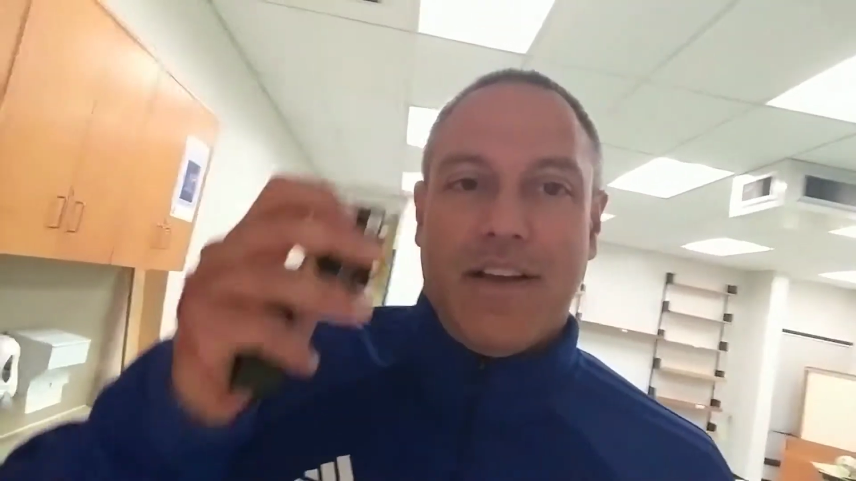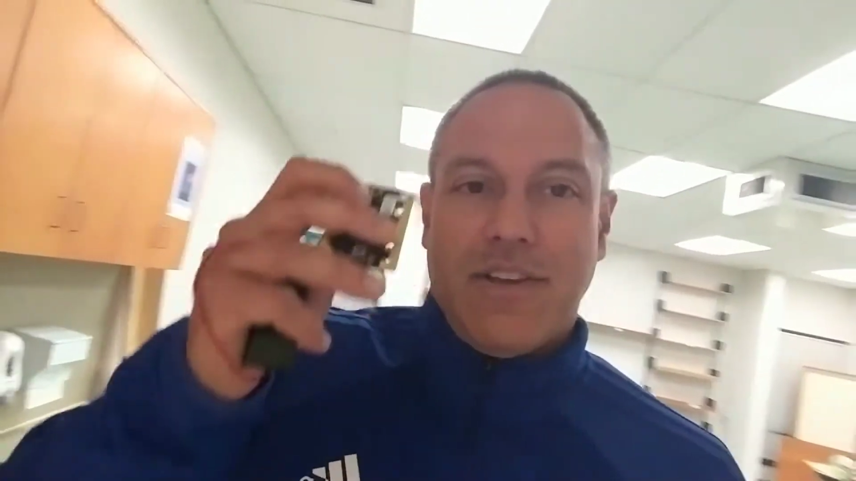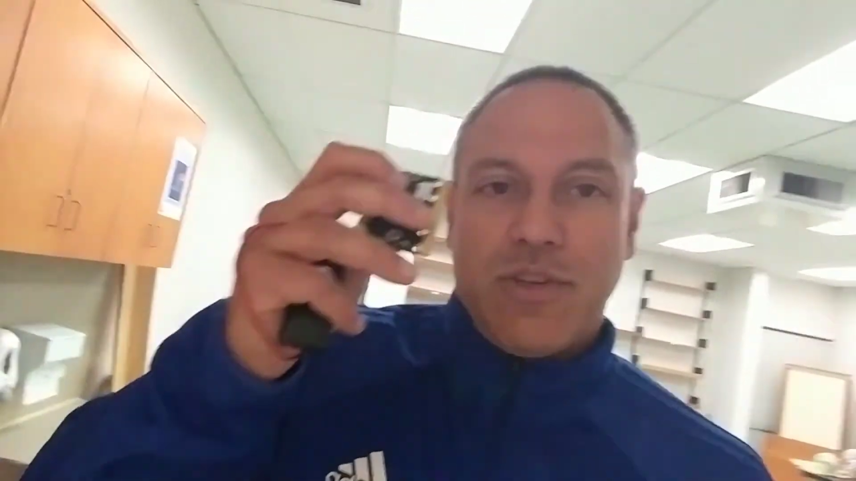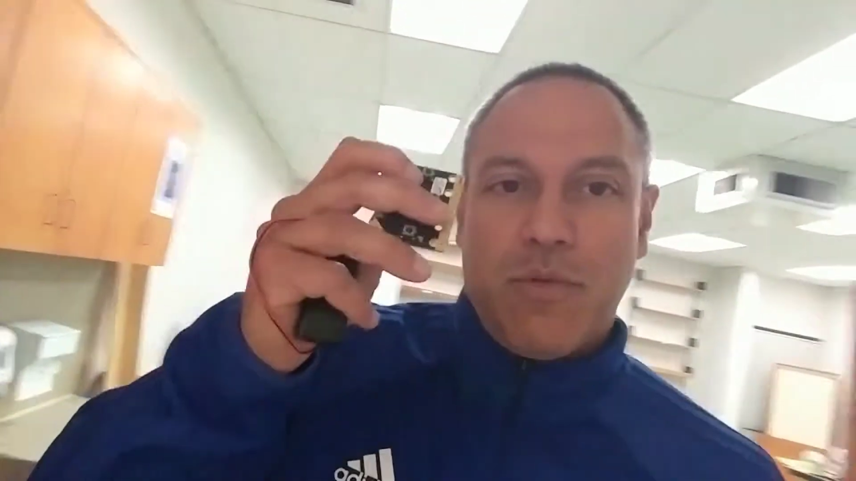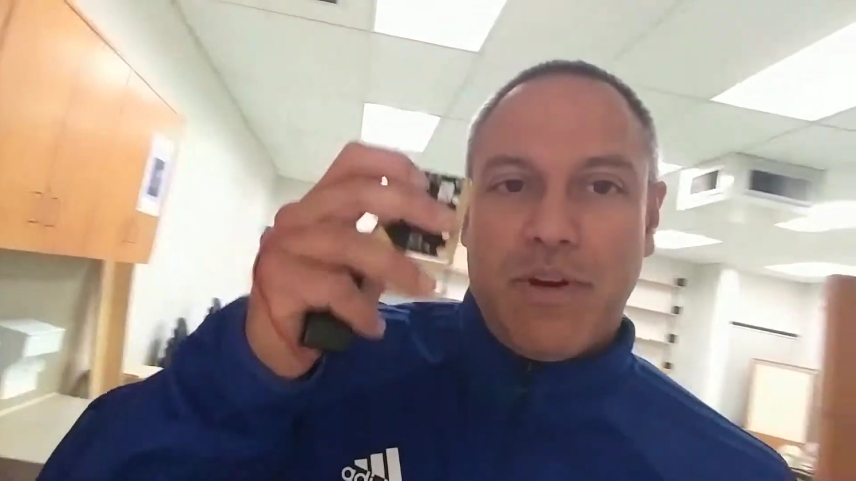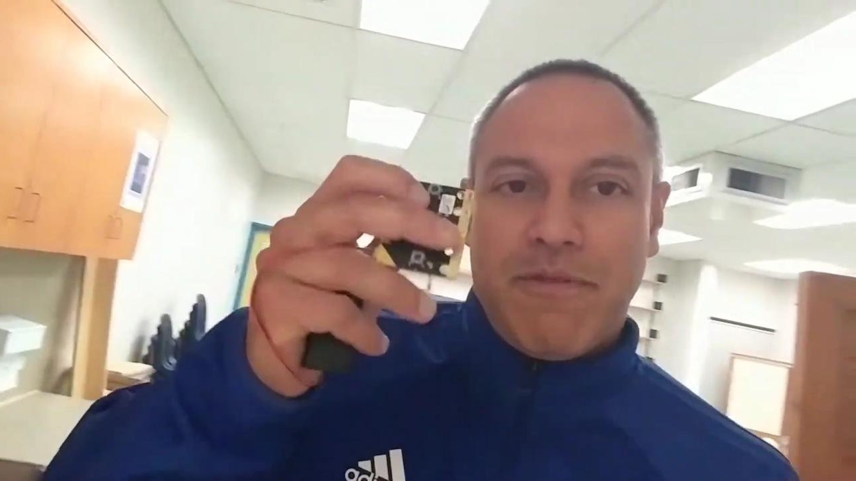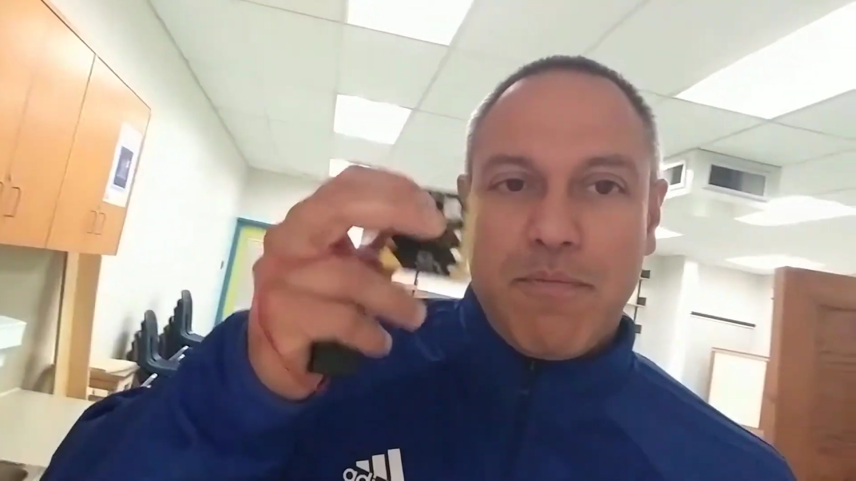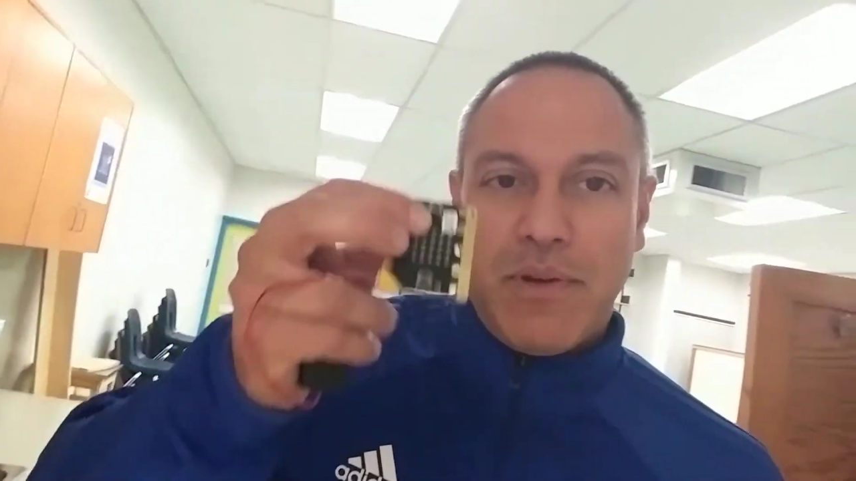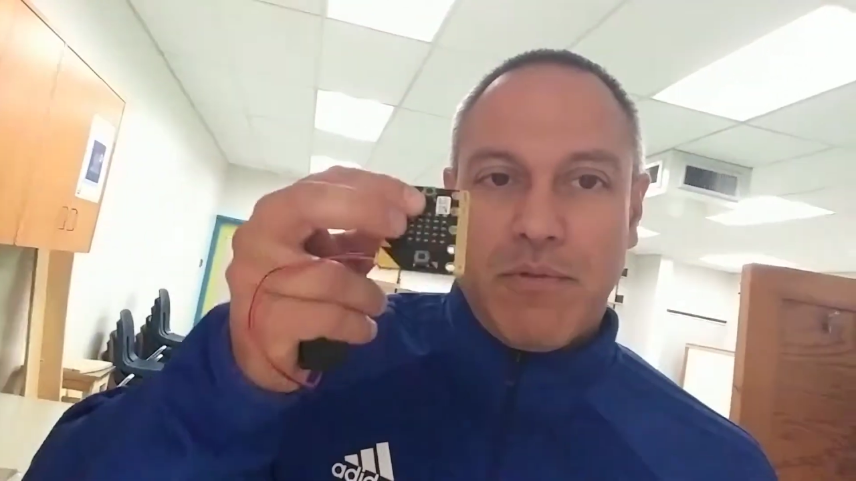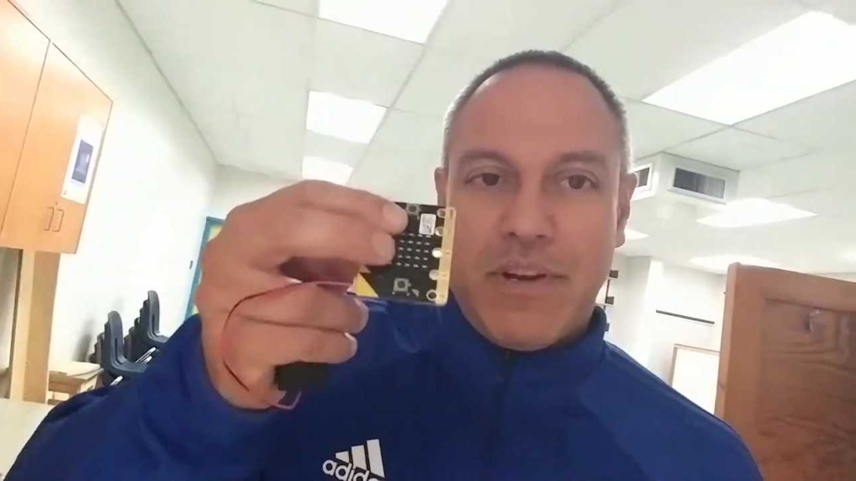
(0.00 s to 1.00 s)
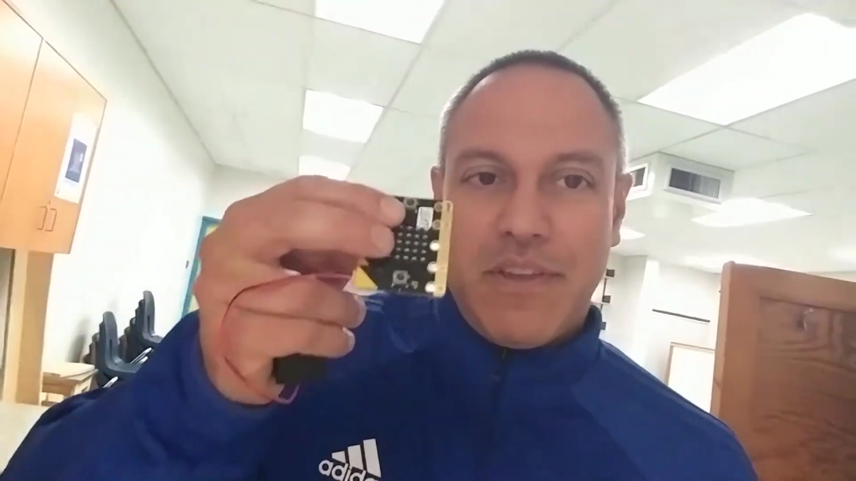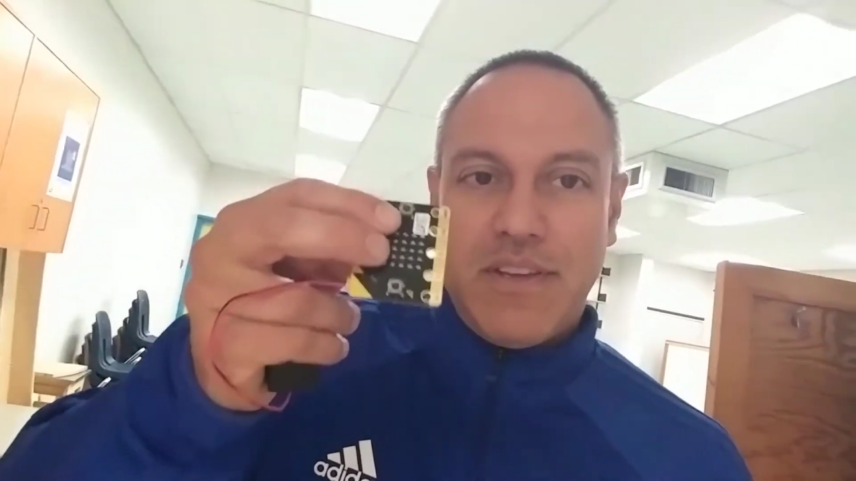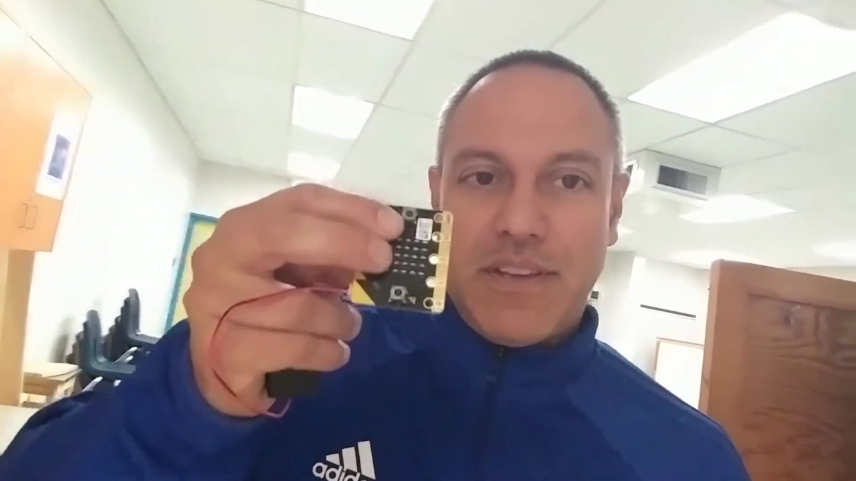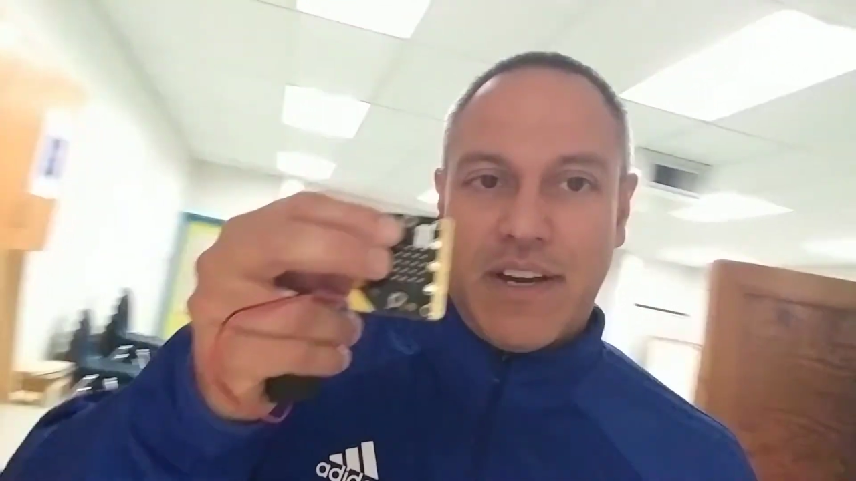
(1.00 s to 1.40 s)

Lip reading: So what if we put one of these